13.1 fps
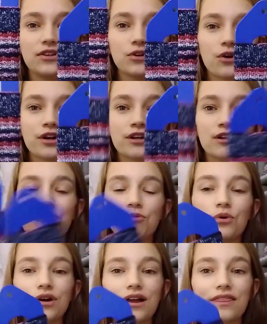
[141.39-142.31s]
yarn
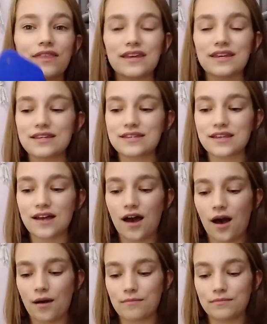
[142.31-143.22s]
for these
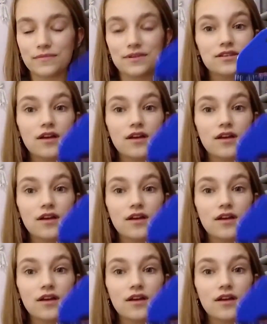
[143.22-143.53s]
um,